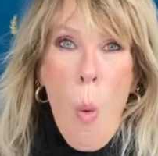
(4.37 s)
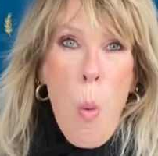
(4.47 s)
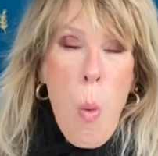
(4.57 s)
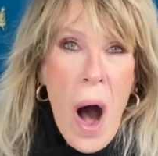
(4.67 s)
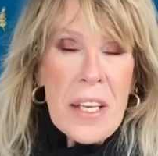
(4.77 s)

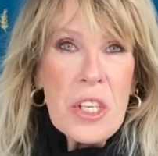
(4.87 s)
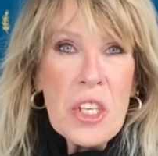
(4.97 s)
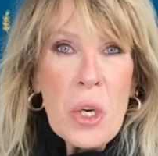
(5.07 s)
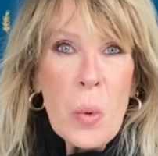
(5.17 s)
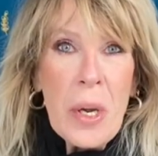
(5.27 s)
what
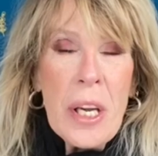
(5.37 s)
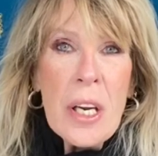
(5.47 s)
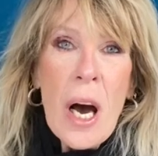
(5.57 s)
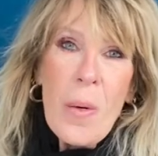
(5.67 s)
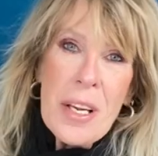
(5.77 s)
do we
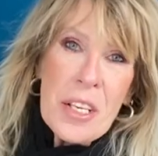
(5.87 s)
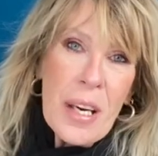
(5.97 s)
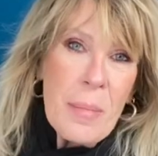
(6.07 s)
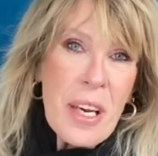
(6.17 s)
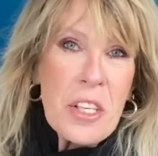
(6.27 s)
know? It's
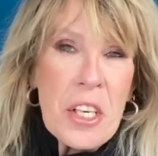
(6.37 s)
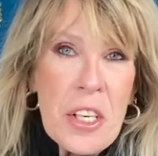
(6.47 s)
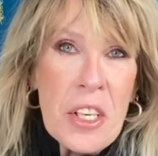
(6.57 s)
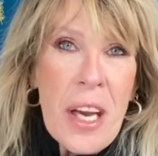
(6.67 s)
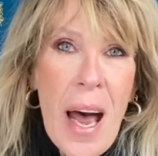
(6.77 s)
going to be a
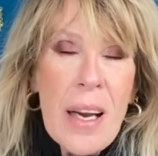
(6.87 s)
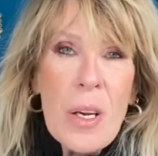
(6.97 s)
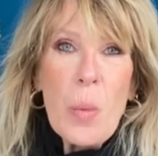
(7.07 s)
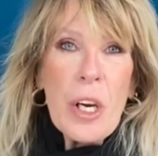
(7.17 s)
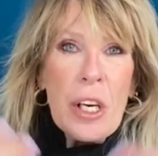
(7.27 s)
chit chat.
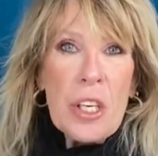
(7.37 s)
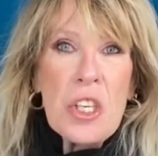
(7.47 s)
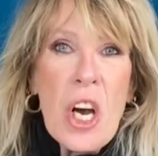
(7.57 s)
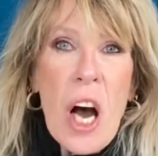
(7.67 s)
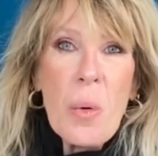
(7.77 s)
We're going to
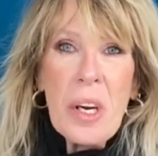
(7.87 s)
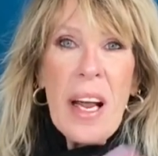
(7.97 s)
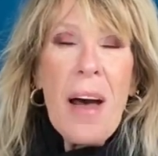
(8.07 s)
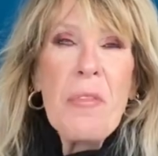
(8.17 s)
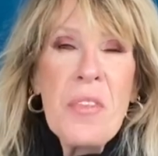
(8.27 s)
talk. We're going
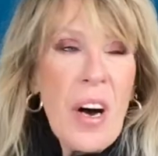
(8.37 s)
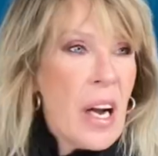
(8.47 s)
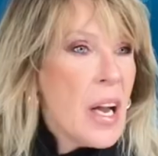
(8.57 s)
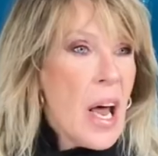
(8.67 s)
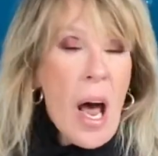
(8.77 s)
to have
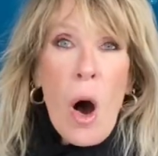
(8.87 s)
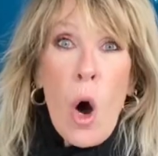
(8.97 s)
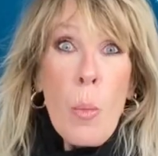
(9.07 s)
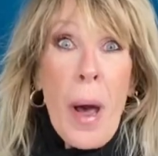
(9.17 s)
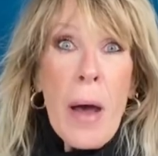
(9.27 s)
fun. I
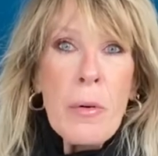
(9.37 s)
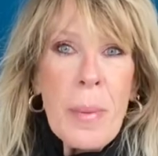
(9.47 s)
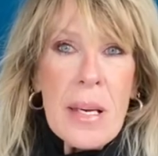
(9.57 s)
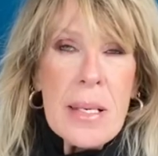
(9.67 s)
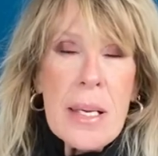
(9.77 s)
hope
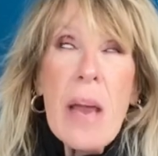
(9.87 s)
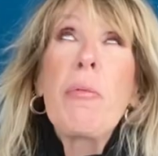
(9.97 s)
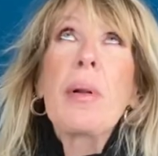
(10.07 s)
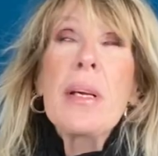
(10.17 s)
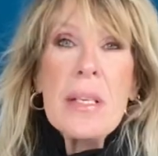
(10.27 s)
everybody's
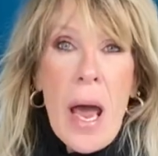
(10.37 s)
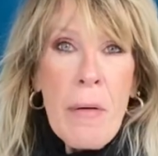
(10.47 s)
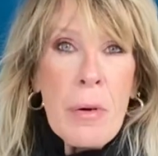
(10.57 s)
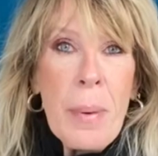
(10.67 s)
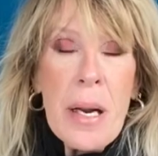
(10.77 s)
safe. Please,
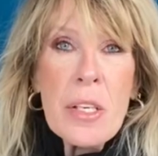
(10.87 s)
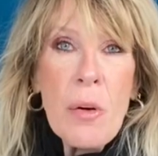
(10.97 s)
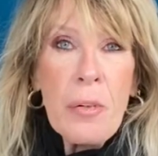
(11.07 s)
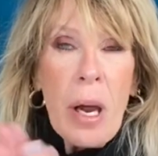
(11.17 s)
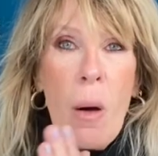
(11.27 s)
everybody,
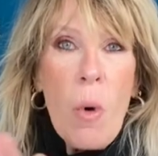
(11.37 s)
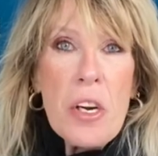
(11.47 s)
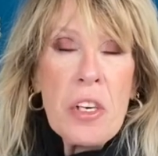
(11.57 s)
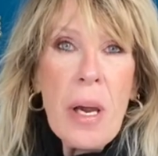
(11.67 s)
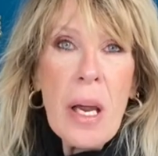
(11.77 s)
don't forget,
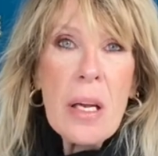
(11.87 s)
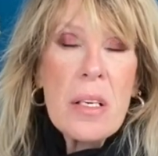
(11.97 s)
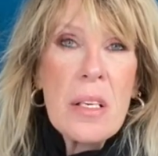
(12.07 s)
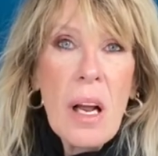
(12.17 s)
wash your hands, the